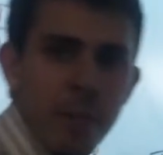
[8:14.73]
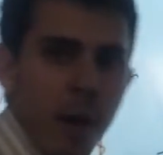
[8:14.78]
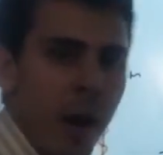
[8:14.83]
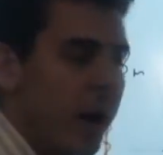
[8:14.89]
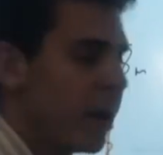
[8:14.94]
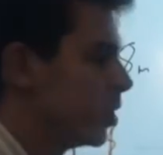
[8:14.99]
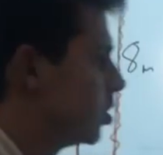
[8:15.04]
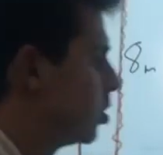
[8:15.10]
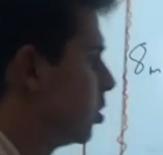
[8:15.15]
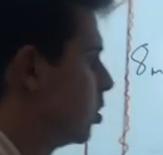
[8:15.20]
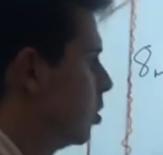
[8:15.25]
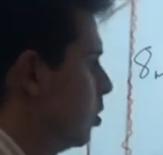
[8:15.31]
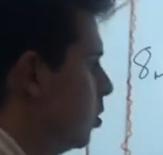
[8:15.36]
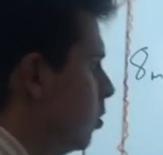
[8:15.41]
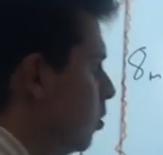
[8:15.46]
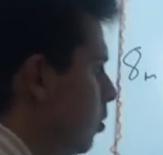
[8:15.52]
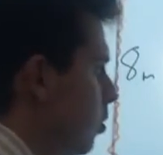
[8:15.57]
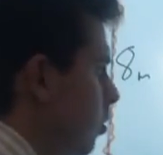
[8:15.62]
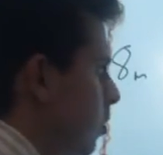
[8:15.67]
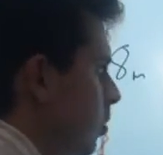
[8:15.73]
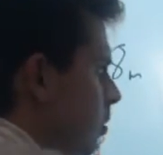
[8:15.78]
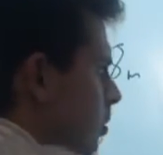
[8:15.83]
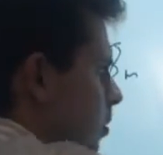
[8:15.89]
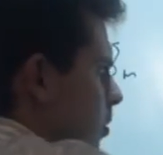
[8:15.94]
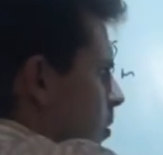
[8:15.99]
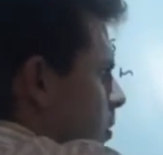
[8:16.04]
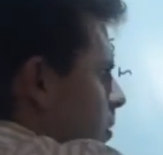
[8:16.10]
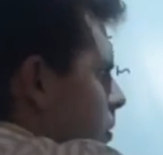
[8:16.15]
by 2
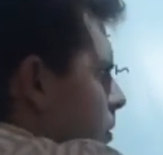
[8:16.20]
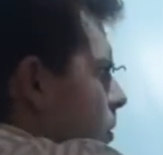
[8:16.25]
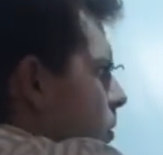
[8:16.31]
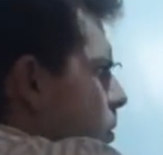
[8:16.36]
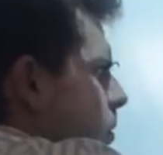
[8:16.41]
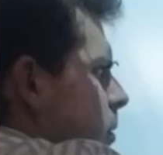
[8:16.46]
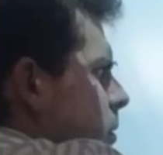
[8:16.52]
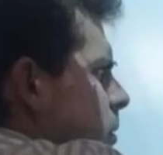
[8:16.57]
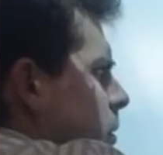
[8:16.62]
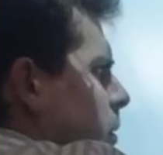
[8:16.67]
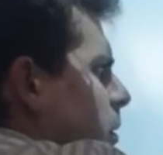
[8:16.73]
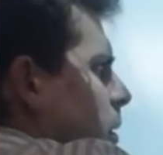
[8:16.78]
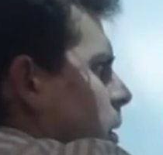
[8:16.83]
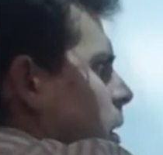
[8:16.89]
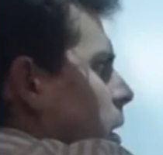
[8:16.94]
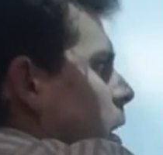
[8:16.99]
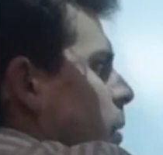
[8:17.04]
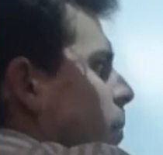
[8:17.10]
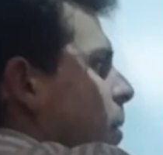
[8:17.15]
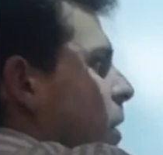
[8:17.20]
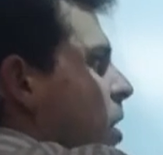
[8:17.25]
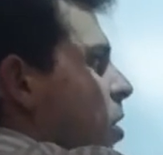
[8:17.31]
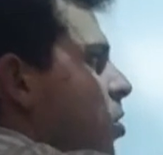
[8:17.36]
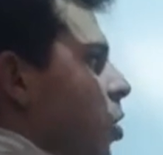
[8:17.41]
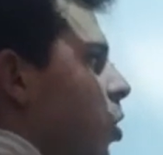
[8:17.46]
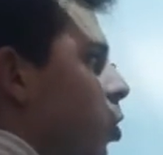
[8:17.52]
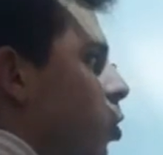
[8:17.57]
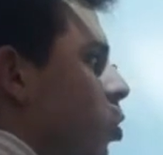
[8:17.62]

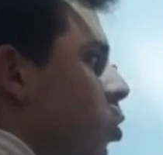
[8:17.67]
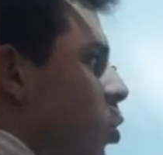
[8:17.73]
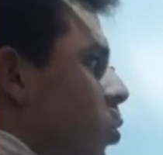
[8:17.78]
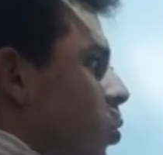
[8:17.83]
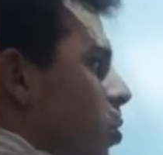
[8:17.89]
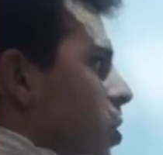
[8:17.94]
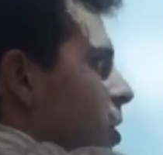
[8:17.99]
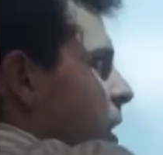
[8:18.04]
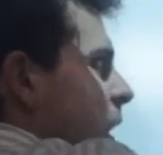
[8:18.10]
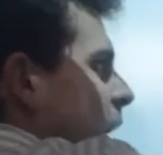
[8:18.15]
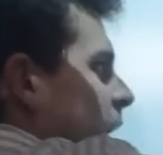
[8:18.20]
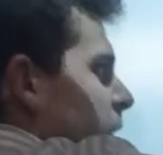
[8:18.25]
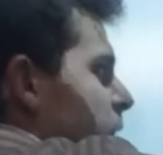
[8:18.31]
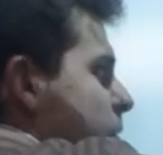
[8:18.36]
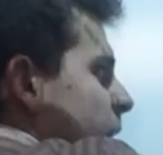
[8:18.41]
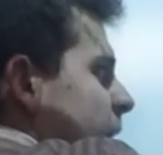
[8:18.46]
because there are two sides.